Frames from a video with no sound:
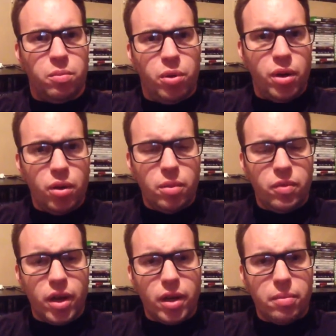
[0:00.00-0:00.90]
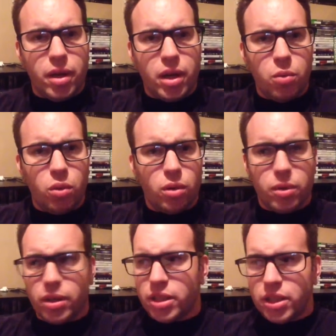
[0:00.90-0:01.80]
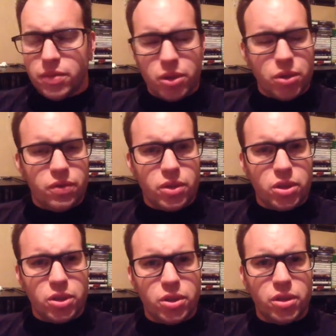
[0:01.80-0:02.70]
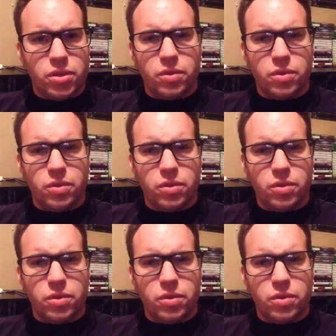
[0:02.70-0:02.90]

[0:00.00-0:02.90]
Put out the fucking money, Warner Brothers. Even Universal Studio,